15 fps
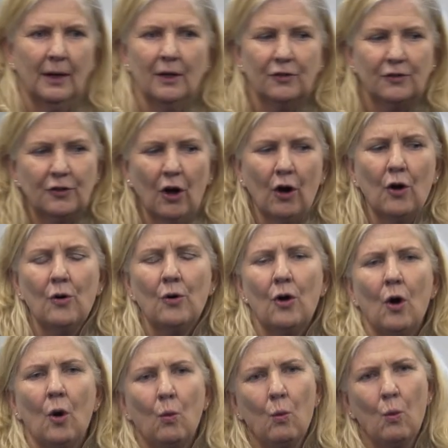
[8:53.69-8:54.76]
So,
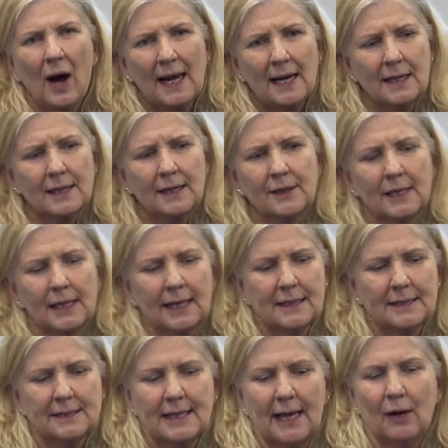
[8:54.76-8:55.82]
one of the
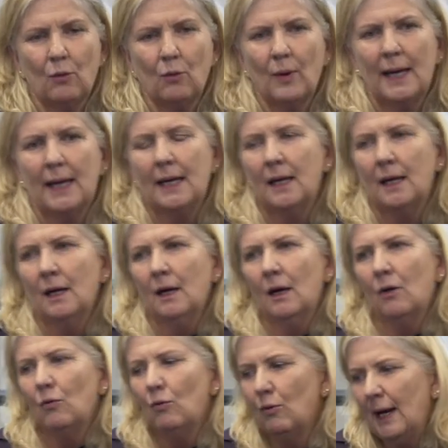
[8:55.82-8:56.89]
things that we
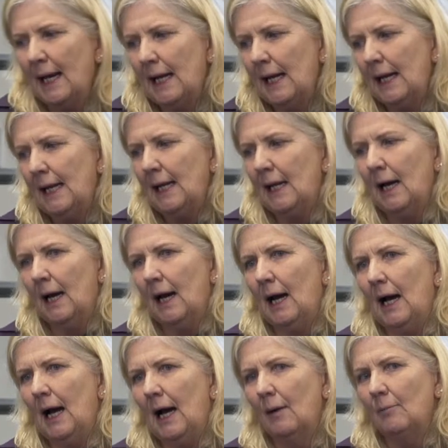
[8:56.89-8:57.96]
really,
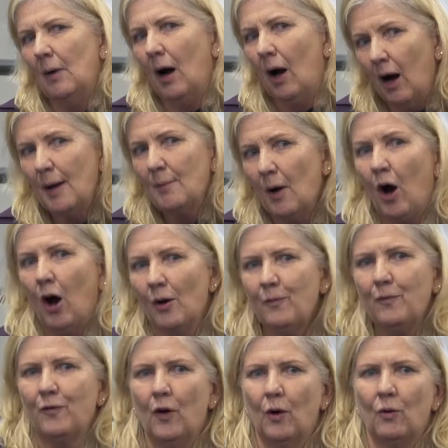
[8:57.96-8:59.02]
um, I'm
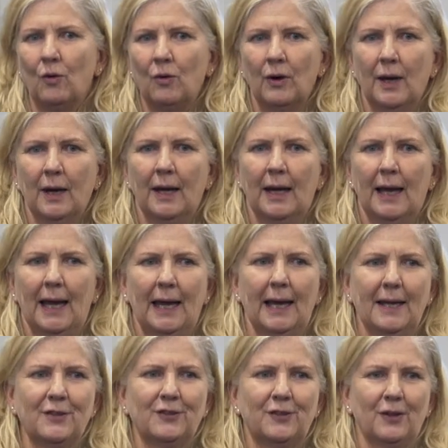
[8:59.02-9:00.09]
hopeful,
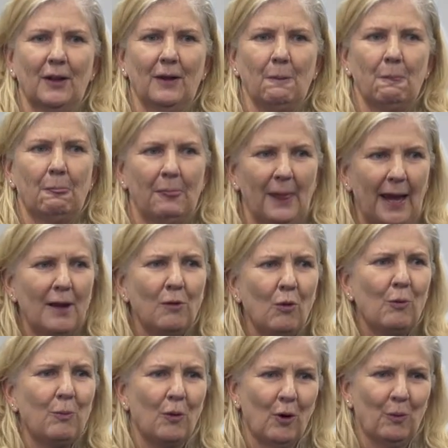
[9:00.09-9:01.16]
is they
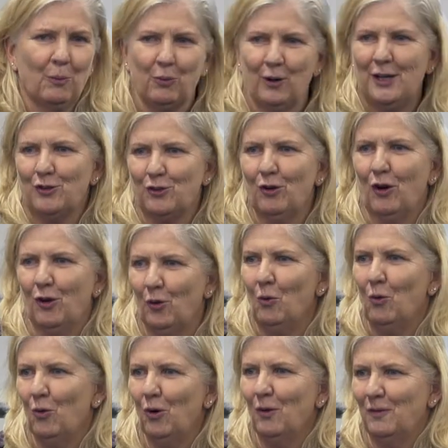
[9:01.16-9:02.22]
will put pressure on
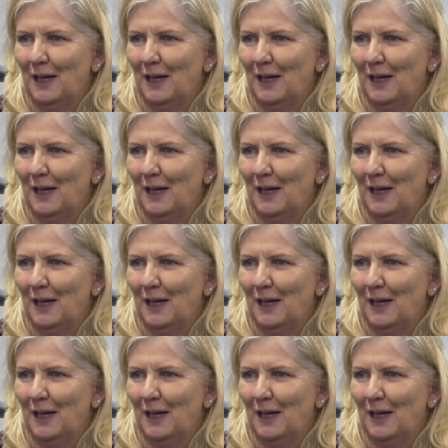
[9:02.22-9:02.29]
all of